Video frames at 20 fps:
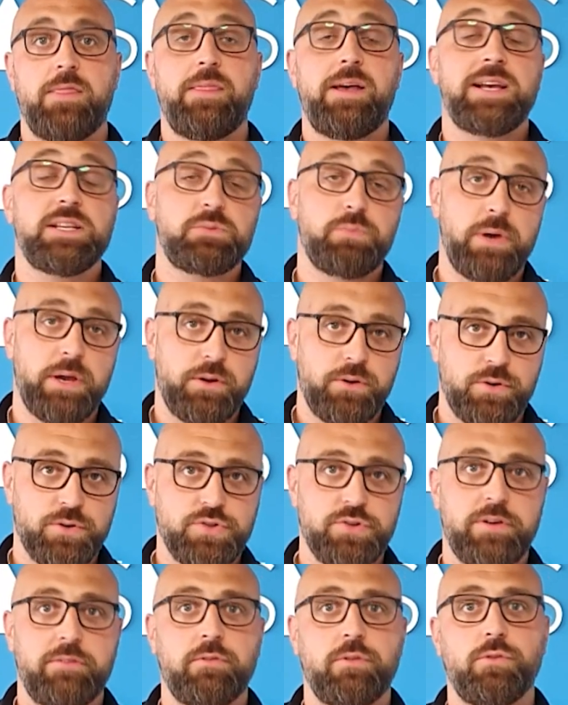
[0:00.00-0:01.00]
and that's where
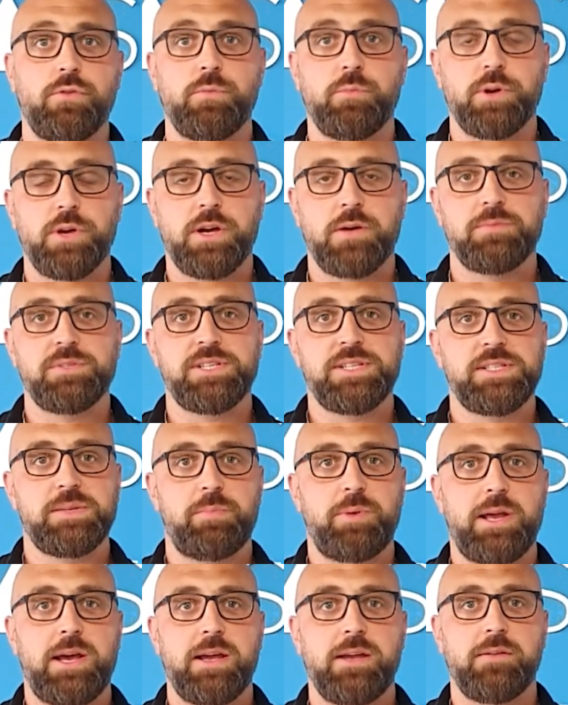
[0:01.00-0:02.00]
contract recruitment comes
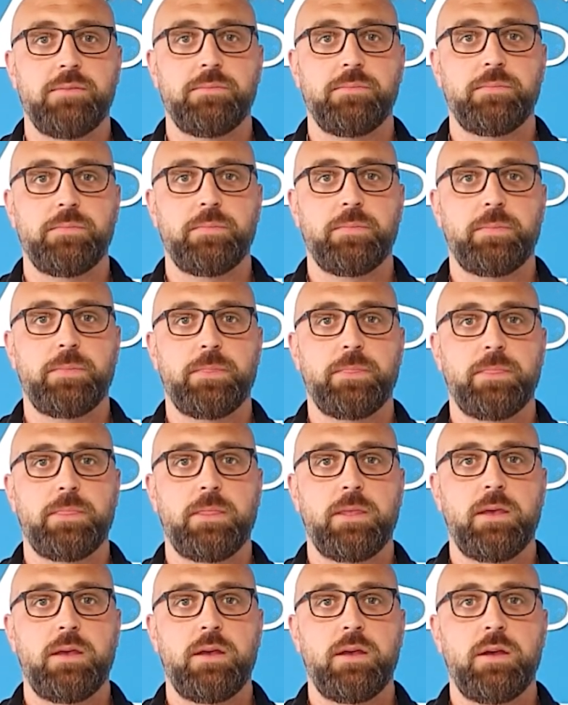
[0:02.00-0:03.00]
into play.
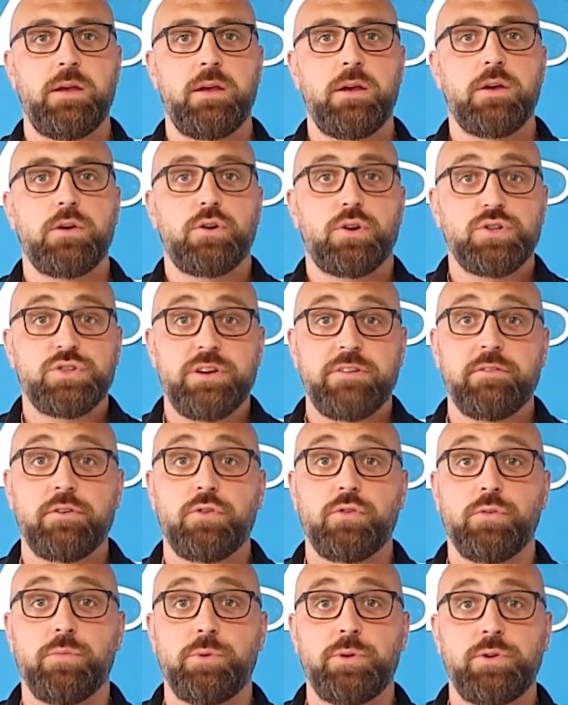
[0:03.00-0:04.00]
Contract
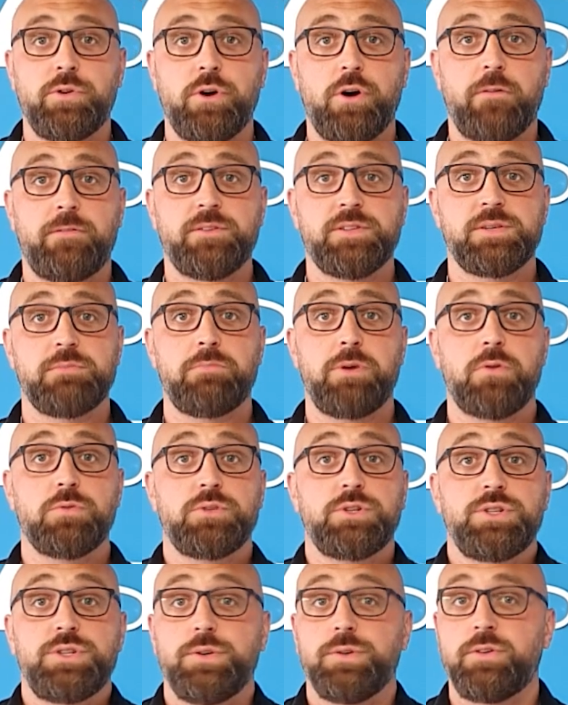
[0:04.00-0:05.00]
recruitment offers a
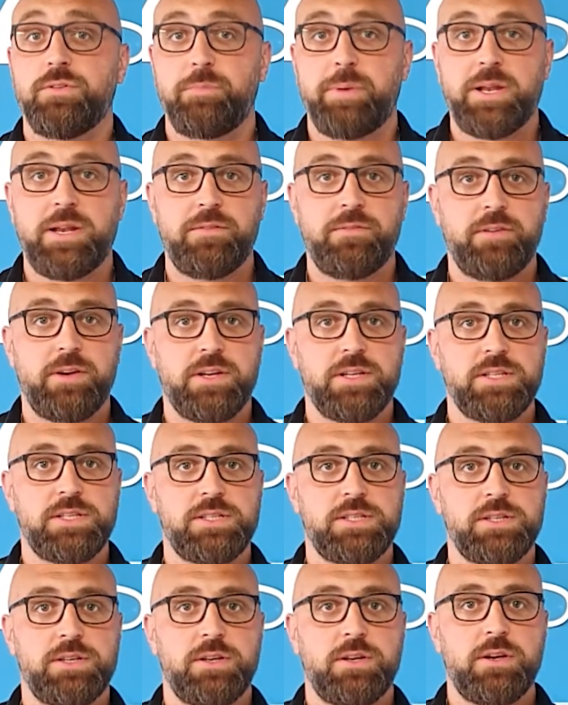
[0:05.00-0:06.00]
multitude of
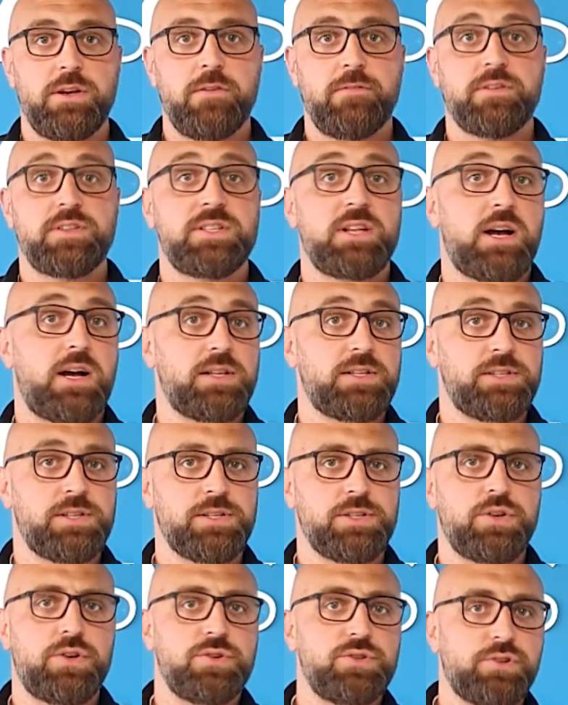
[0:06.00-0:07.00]
benefits, for
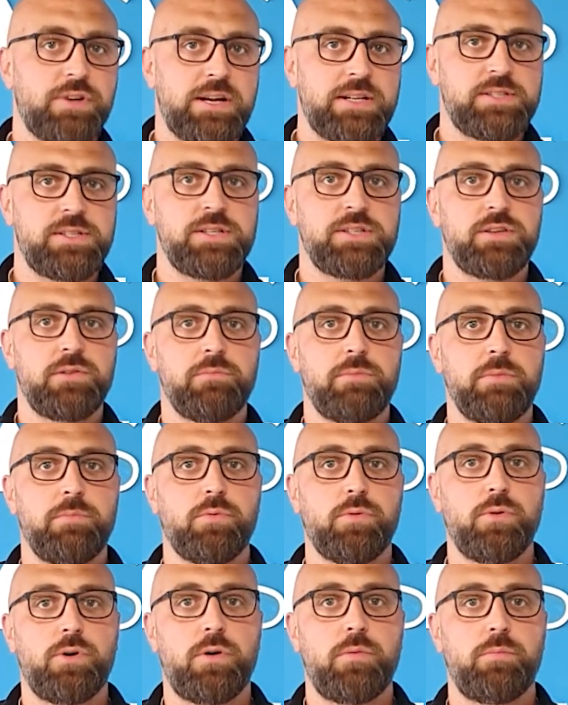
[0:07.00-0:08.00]
starters, contractors can be
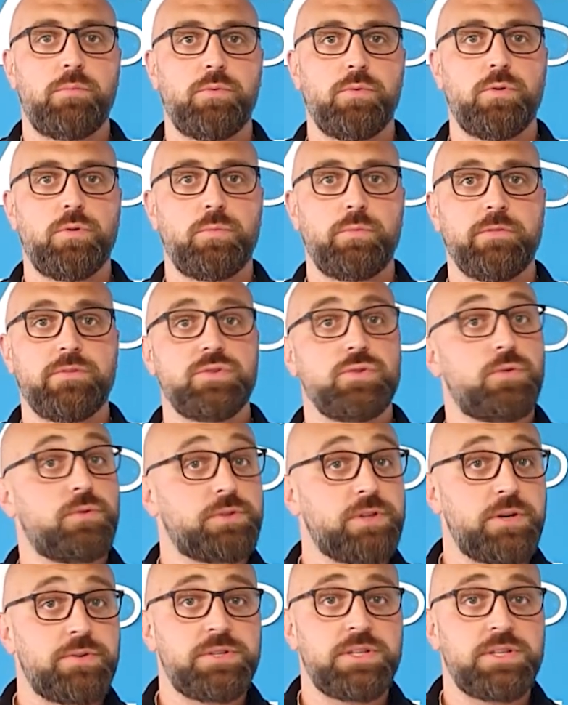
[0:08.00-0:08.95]
brought on board with short